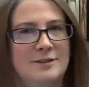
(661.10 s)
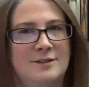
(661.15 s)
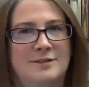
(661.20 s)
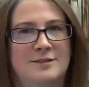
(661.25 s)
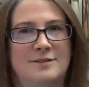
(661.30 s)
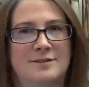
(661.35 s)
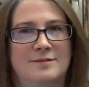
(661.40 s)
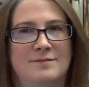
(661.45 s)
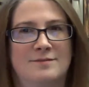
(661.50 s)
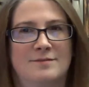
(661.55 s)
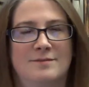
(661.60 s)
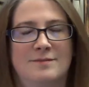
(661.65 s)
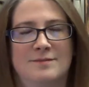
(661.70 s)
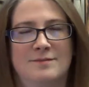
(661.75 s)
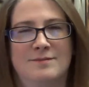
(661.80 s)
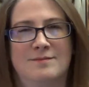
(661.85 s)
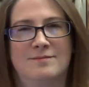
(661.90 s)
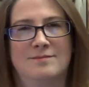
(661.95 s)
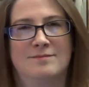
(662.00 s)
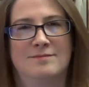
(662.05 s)
Just
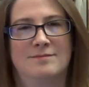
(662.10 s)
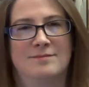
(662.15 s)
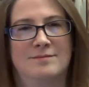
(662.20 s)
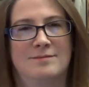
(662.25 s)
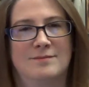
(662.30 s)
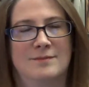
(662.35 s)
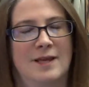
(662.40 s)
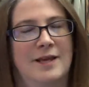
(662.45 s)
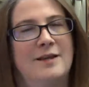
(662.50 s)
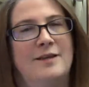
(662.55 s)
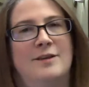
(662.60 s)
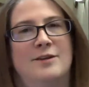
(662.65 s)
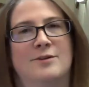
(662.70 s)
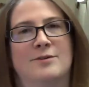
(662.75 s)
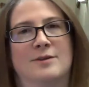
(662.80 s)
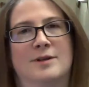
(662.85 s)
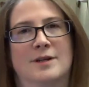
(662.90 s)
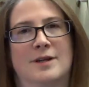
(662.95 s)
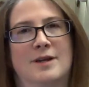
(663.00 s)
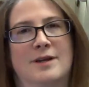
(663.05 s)
thank
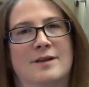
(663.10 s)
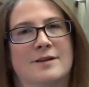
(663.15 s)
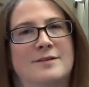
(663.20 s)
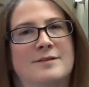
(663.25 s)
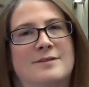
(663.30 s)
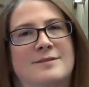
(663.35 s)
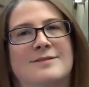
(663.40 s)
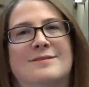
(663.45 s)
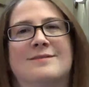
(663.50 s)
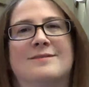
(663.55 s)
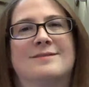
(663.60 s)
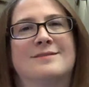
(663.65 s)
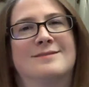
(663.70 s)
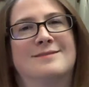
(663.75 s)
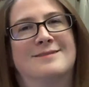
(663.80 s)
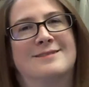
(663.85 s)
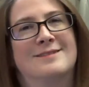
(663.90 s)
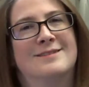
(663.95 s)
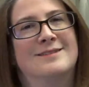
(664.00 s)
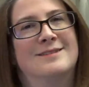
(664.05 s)
you, I guess.
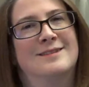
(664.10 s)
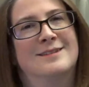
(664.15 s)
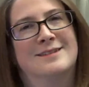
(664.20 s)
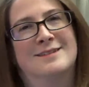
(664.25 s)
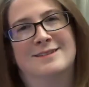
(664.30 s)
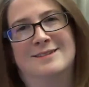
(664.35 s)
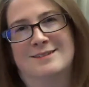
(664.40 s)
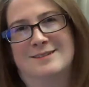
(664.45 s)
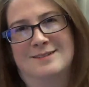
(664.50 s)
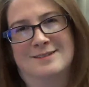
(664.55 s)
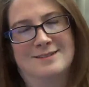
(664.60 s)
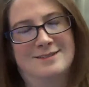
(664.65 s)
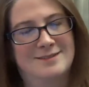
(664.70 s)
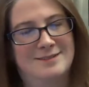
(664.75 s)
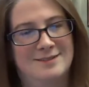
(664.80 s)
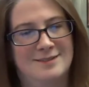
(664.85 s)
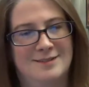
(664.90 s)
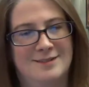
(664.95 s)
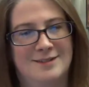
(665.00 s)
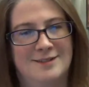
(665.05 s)

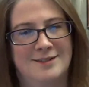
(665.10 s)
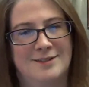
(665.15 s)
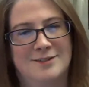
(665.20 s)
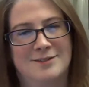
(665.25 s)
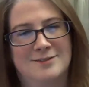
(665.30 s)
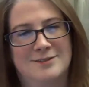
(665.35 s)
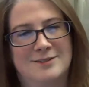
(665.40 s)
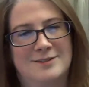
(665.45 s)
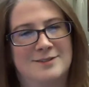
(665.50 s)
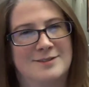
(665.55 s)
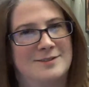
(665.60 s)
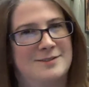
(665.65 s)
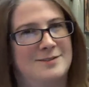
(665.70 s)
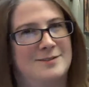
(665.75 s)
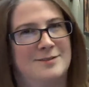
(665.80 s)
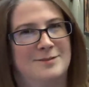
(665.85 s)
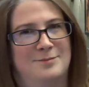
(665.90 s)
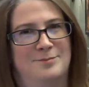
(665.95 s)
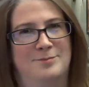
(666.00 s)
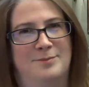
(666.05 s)
You know,
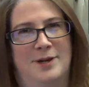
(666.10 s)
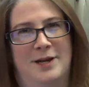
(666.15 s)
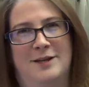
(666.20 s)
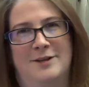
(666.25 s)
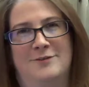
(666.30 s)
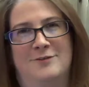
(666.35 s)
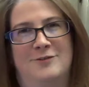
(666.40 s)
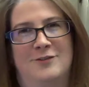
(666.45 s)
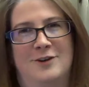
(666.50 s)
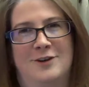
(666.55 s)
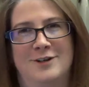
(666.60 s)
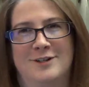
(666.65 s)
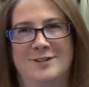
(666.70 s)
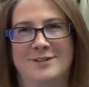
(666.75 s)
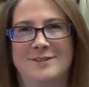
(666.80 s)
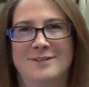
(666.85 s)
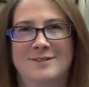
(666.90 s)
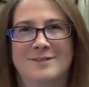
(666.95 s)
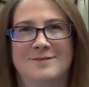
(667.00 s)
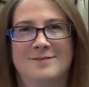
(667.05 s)
it's been
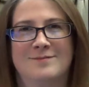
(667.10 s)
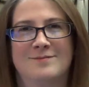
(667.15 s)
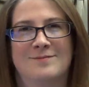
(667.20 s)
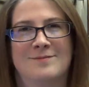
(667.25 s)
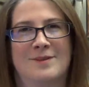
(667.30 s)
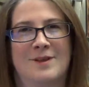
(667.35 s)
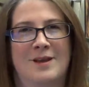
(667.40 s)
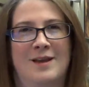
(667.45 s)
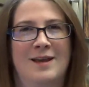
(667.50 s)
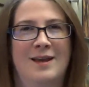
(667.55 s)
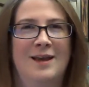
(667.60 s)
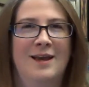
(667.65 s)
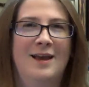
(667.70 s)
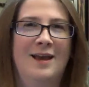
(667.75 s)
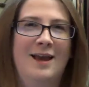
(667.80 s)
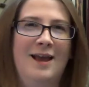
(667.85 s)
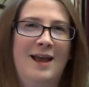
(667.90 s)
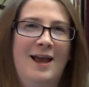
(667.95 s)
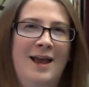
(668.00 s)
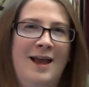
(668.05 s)
fun.
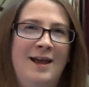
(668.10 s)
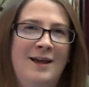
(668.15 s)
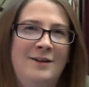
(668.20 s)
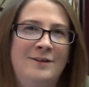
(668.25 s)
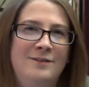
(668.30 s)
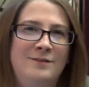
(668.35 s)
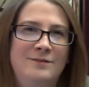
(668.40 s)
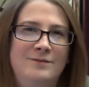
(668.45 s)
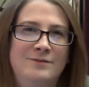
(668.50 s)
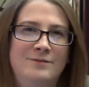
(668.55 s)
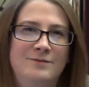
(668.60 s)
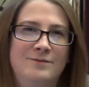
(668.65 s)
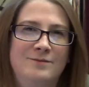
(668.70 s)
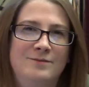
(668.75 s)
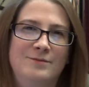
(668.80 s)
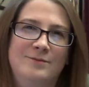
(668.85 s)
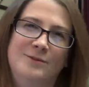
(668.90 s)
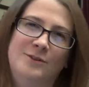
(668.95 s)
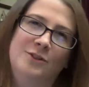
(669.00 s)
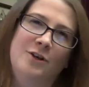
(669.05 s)
And
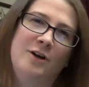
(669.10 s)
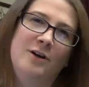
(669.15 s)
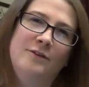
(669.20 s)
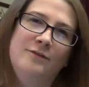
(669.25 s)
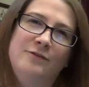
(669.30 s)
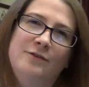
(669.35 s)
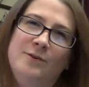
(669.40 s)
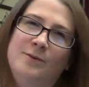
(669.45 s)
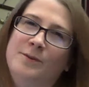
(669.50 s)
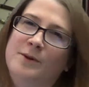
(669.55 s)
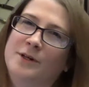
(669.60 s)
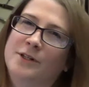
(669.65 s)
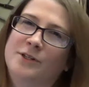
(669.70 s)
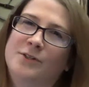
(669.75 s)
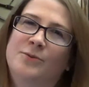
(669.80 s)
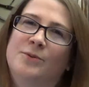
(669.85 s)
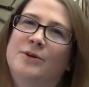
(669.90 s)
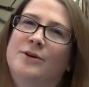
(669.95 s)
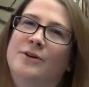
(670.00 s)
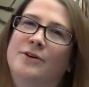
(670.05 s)
Shawn, for what
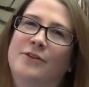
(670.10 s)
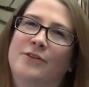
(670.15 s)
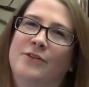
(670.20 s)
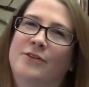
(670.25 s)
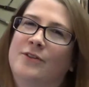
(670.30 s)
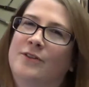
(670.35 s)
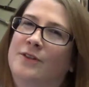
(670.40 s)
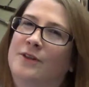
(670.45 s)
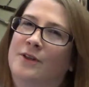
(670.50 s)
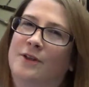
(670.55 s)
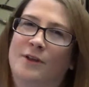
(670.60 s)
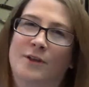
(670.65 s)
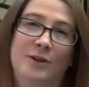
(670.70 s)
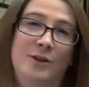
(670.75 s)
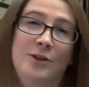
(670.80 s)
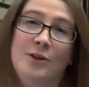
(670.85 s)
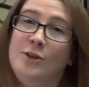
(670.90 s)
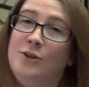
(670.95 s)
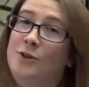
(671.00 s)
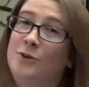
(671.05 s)
it's worth,
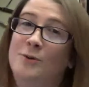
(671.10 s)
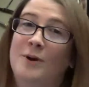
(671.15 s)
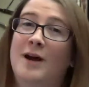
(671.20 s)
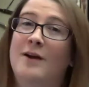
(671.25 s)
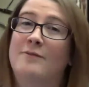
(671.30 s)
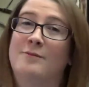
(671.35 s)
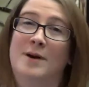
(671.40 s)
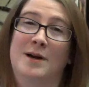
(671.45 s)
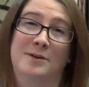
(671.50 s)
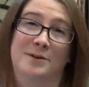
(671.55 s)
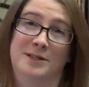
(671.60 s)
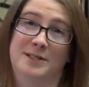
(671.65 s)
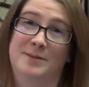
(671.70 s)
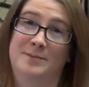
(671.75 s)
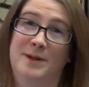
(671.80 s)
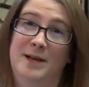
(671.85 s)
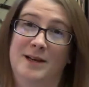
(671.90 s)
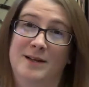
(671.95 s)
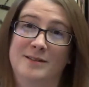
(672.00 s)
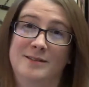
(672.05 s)
you have my
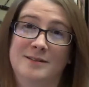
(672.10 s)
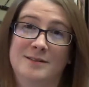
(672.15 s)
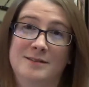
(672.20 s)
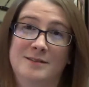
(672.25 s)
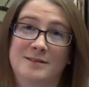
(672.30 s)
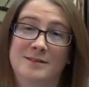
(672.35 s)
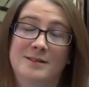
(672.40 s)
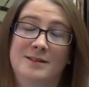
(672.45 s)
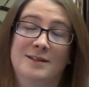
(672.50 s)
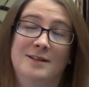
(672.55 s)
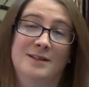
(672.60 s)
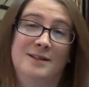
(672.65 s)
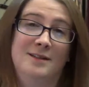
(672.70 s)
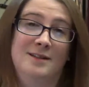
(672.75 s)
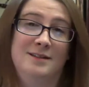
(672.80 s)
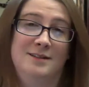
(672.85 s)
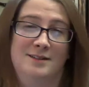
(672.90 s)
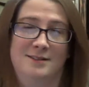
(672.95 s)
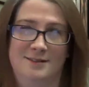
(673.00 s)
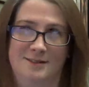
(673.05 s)
respect.
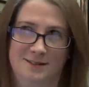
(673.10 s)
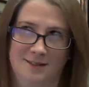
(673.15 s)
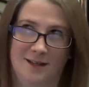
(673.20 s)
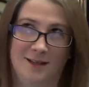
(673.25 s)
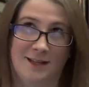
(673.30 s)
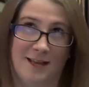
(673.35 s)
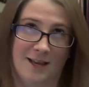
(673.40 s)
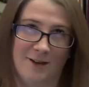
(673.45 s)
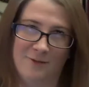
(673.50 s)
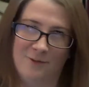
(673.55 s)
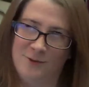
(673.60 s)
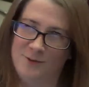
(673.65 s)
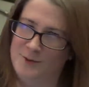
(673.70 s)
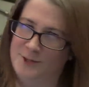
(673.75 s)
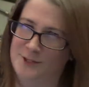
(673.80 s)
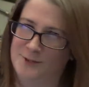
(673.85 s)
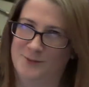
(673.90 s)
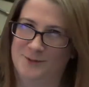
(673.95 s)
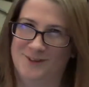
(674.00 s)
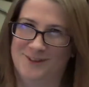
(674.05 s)
Again, for
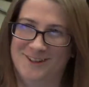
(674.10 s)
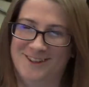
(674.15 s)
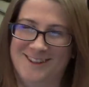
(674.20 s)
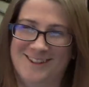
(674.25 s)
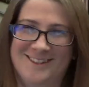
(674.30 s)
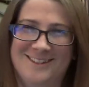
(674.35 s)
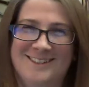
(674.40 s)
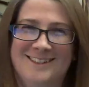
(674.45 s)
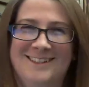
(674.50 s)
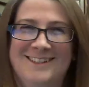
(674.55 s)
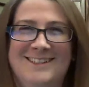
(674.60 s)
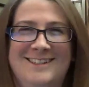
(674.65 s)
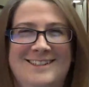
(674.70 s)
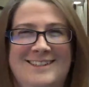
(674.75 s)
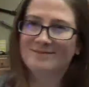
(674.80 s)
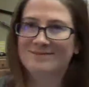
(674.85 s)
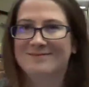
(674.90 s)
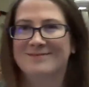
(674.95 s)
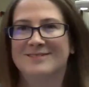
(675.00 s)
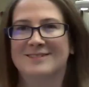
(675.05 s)
what it's worth.
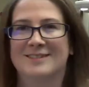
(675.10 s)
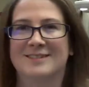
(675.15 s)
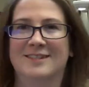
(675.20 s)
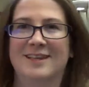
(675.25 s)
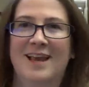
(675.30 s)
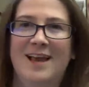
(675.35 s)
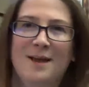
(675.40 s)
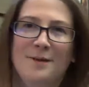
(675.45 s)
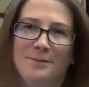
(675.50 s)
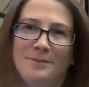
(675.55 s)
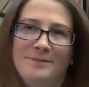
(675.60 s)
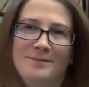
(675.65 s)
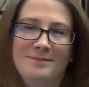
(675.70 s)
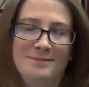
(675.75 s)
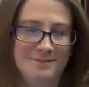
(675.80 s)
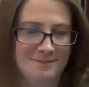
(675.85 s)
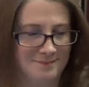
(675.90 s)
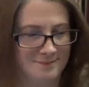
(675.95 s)
So yeah.